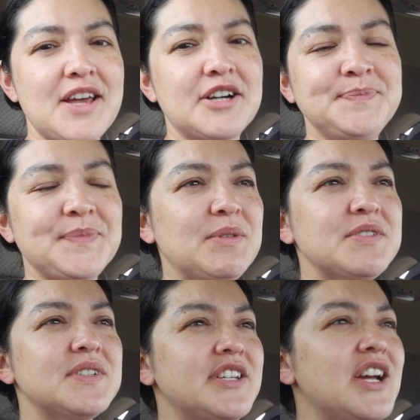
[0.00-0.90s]
So it
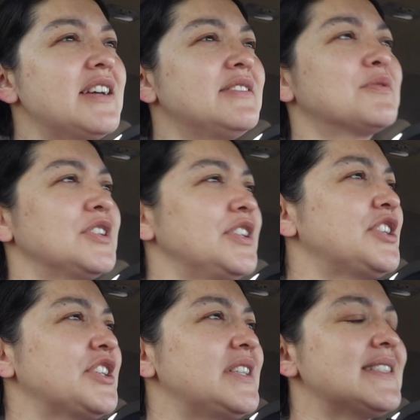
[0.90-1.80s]
was really good. Really
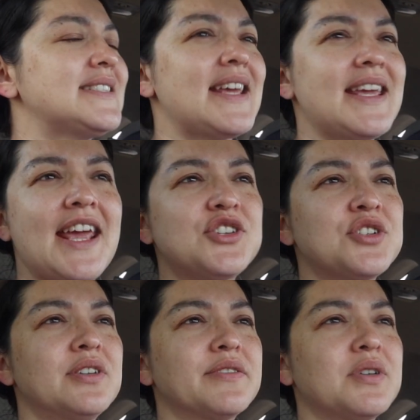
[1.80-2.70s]
good
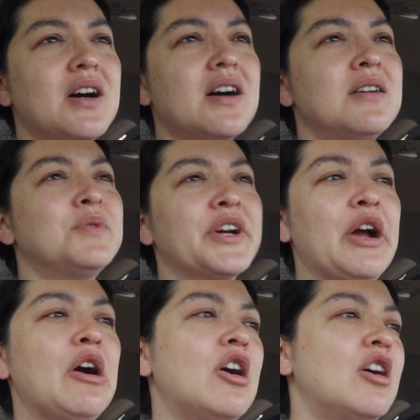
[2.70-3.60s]
staycation overall. We'll
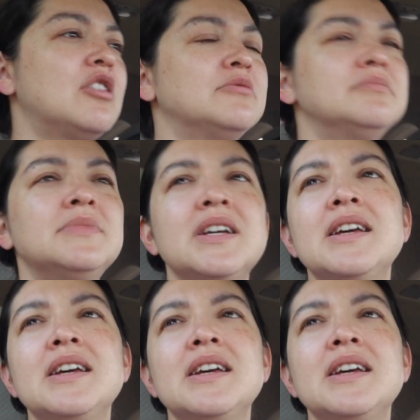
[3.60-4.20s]
get home.